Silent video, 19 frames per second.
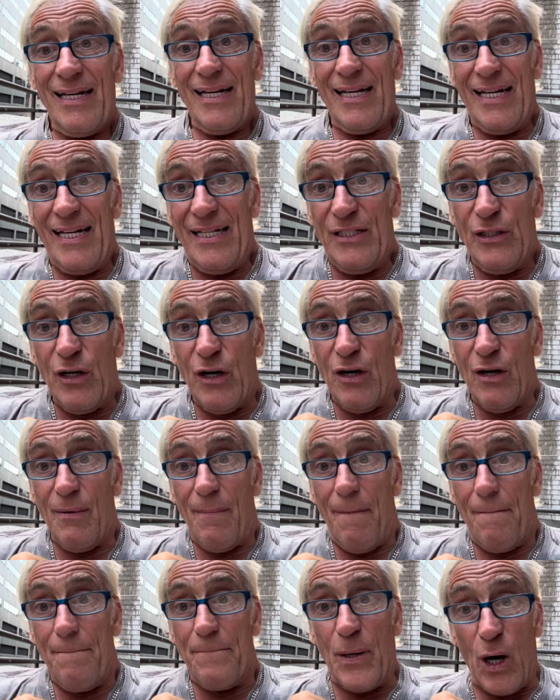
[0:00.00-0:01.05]
in your
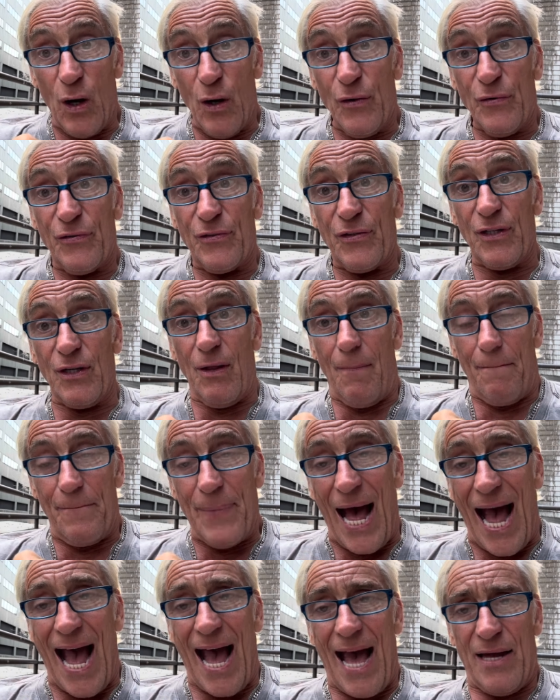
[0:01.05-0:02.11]
personal
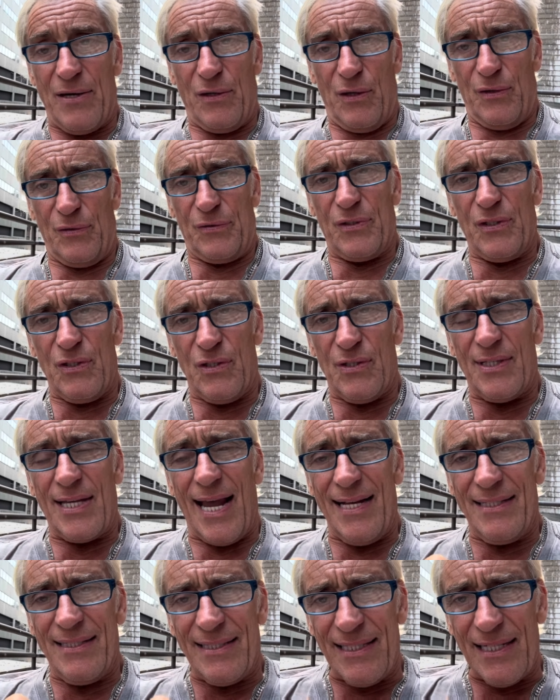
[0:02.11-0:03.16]
battle to
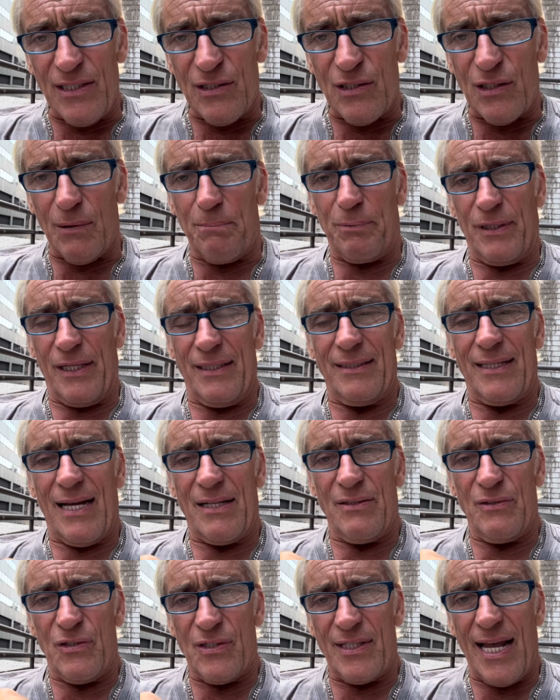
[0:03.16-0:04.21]
stay disciplined
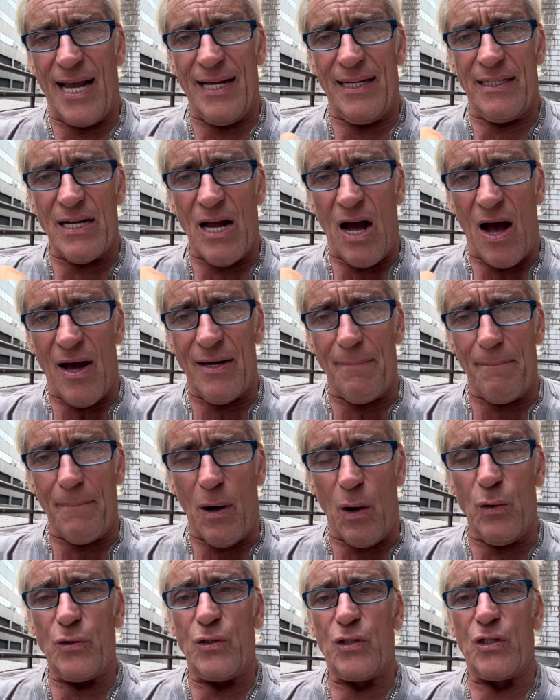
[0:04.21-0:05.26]
and stay
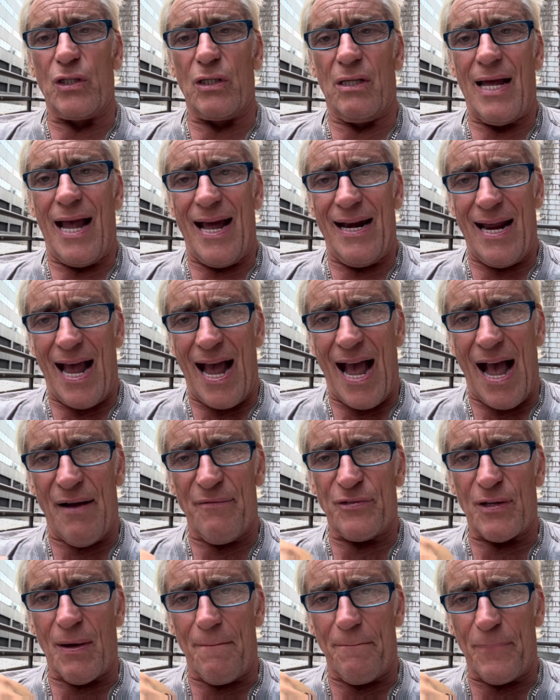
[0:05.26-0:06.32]
non-emotional and have
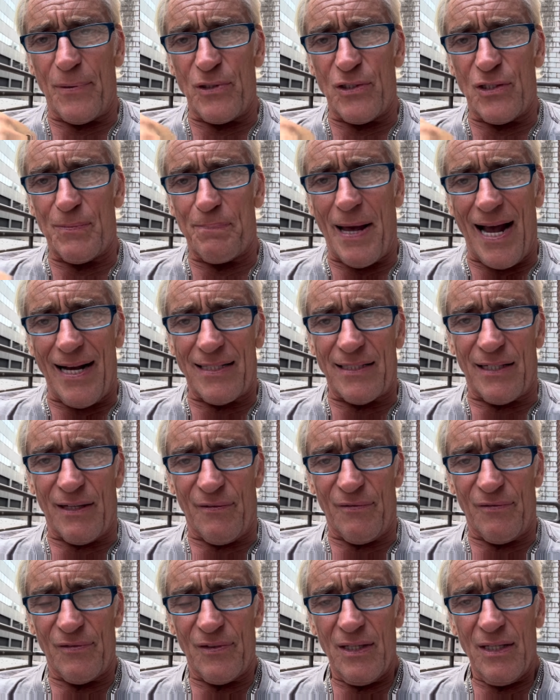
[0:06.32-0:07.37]
some perspective.
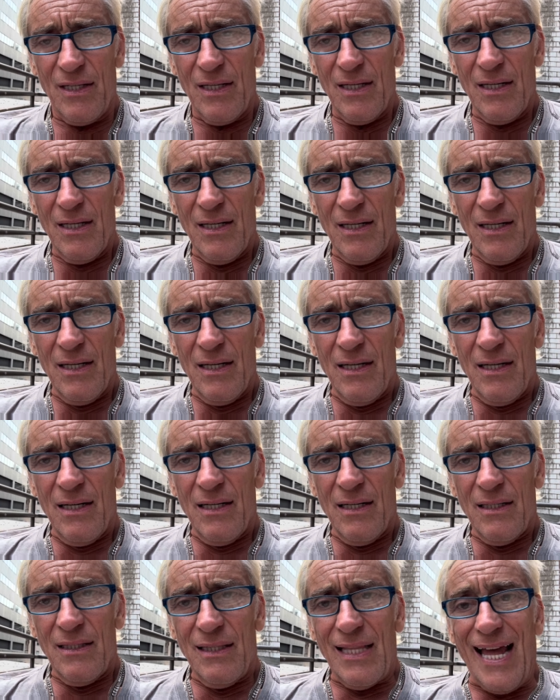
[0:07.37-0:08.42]

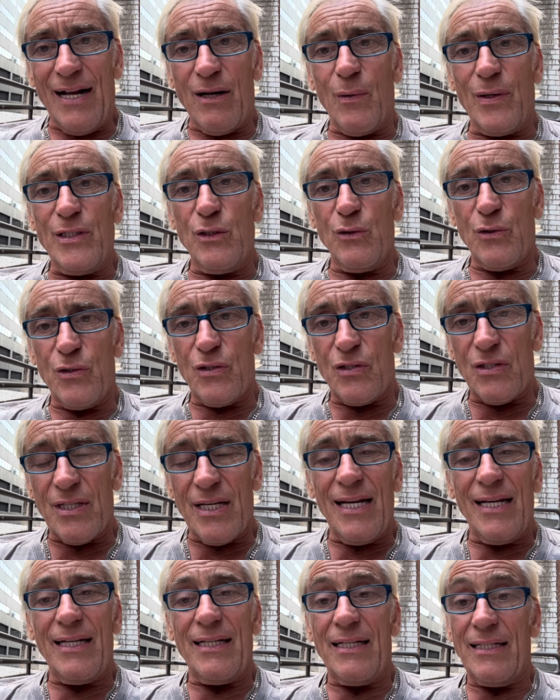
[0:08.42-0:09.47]
Like, when you
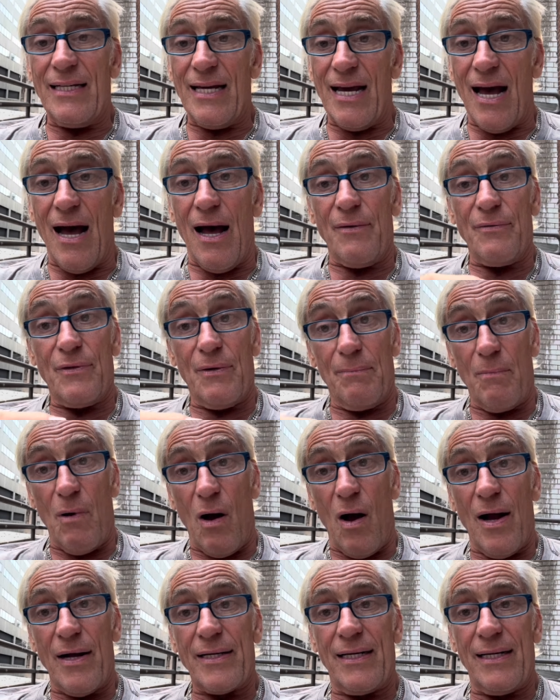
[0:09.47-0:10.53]
see, yeah, the
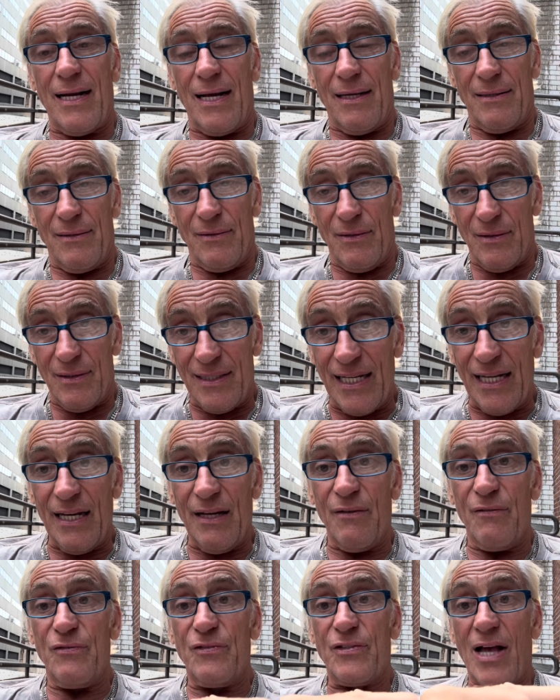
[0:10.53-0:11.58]
market
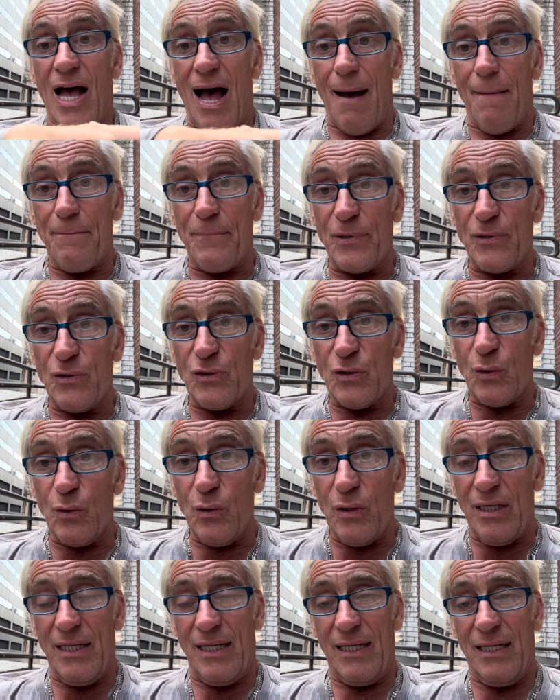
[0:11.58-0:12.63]
gives
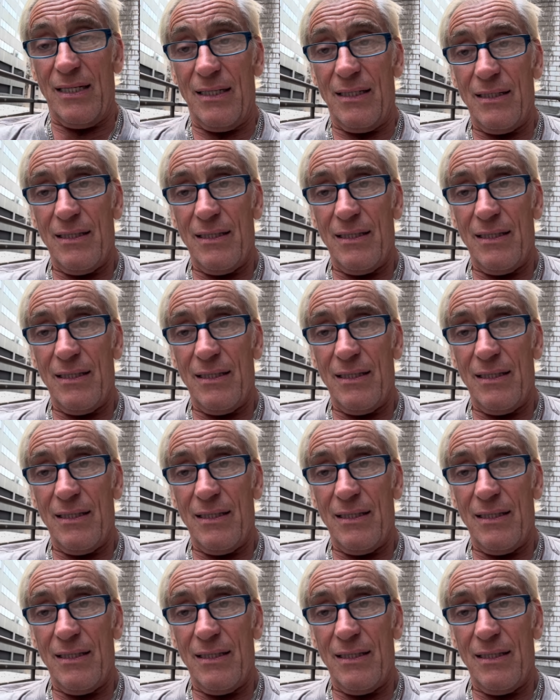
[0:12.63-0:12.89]
opportunity